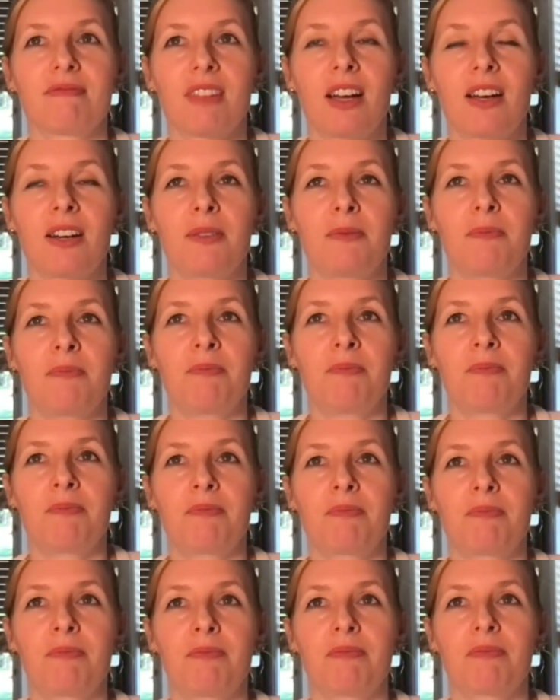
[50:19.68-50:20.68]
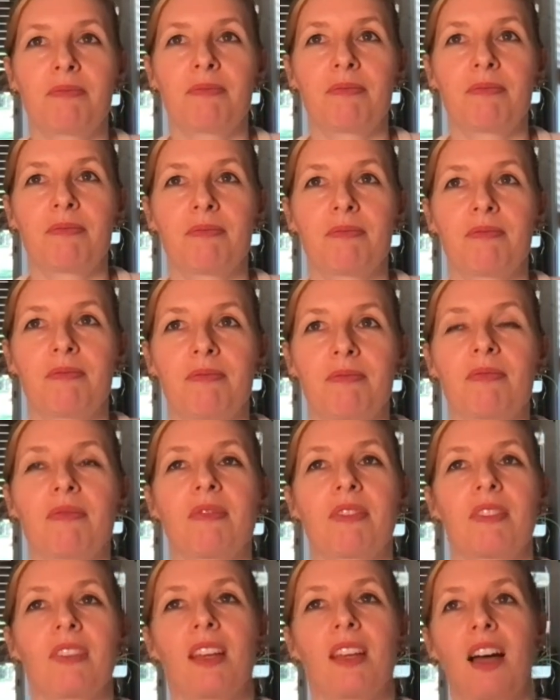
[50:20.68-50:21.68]
um,
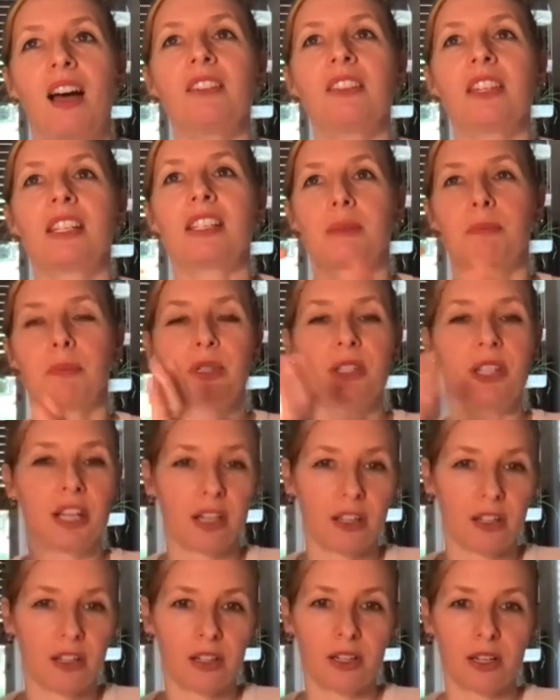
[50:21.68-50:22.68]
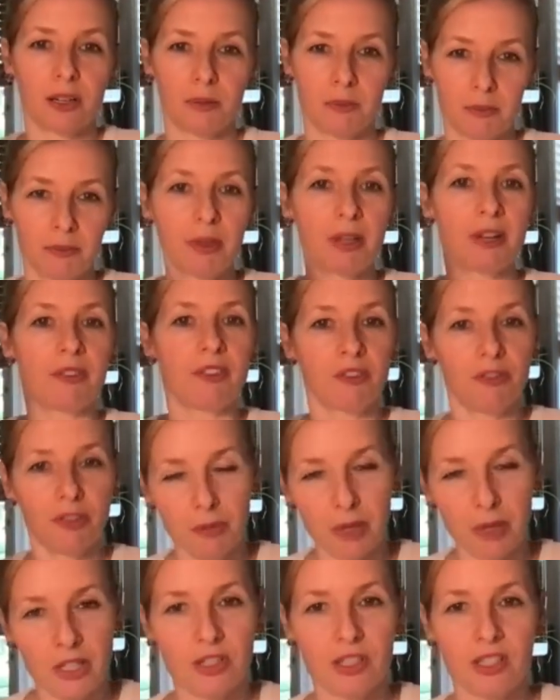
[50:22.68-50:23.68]
unless a particular bit of
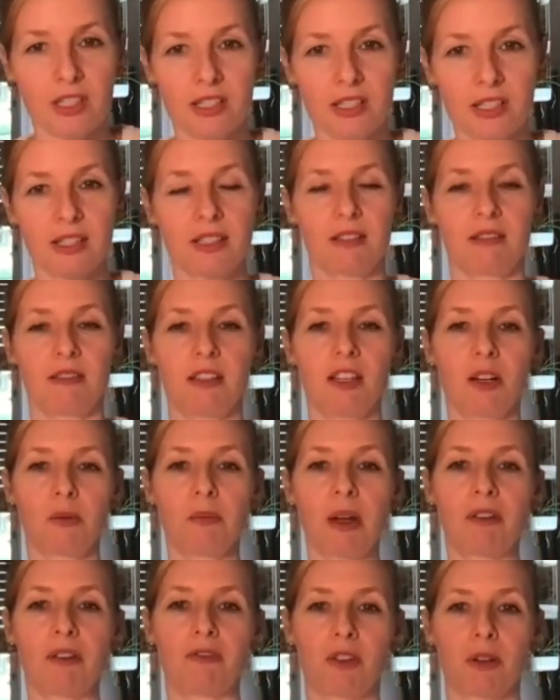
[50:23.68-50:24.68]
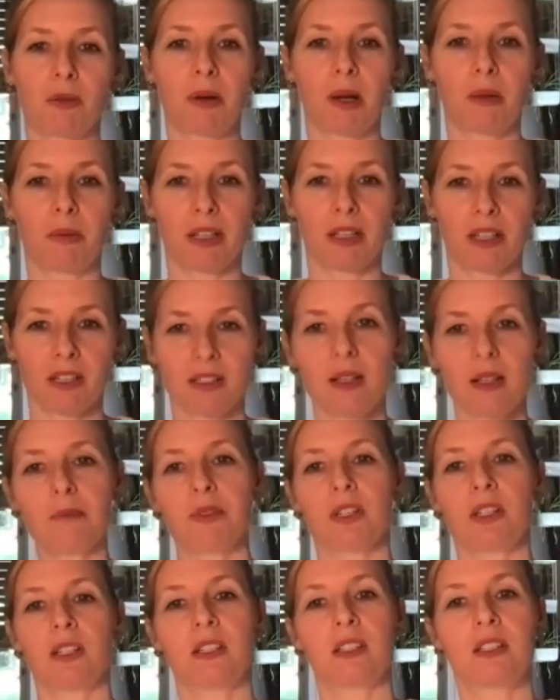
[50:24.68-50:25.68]
information is you know meant for public
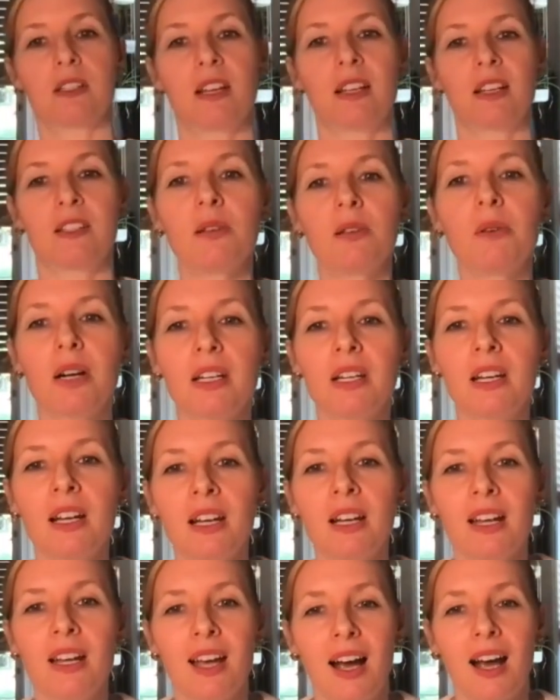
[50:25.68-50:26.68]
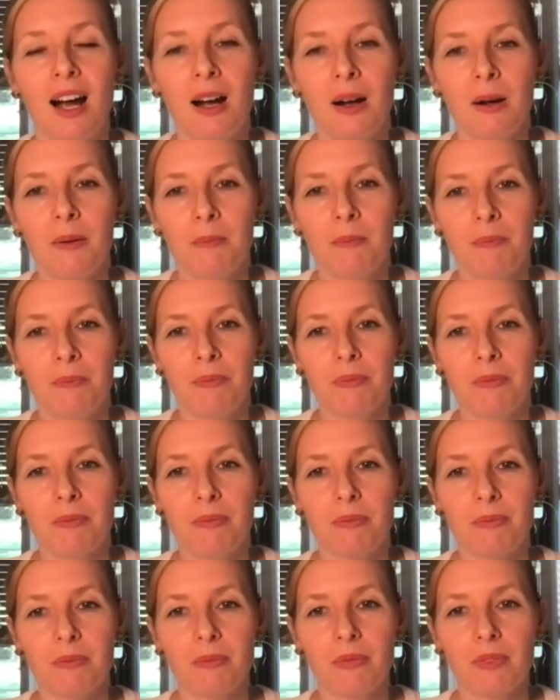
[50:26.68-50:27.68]
consumption and, and so on um,
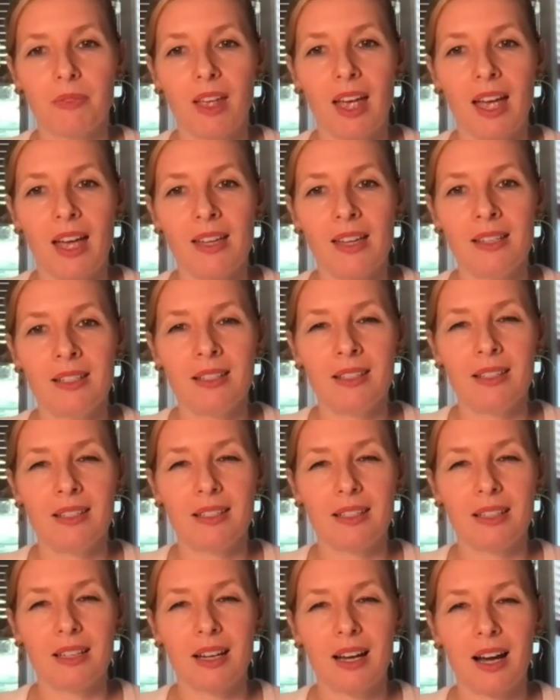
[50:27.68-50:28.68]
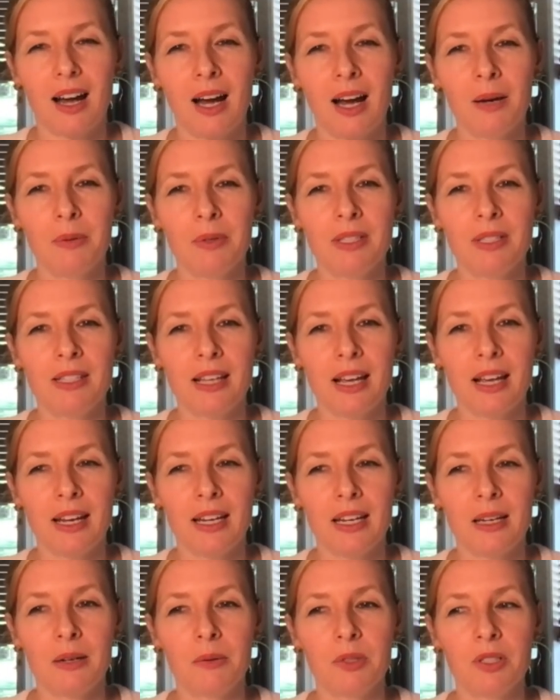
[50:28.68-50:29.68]
and i would
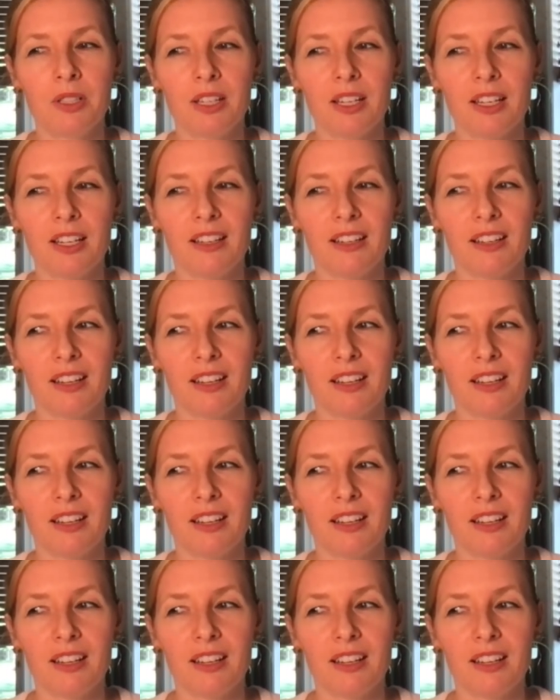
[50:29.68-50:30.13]
say it was